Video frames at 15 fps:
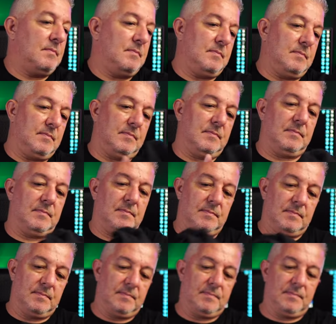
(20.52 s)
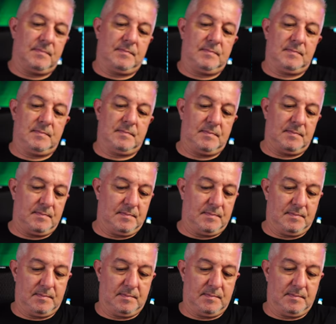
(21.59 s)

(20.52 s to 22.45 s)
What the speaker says: (no one is talking)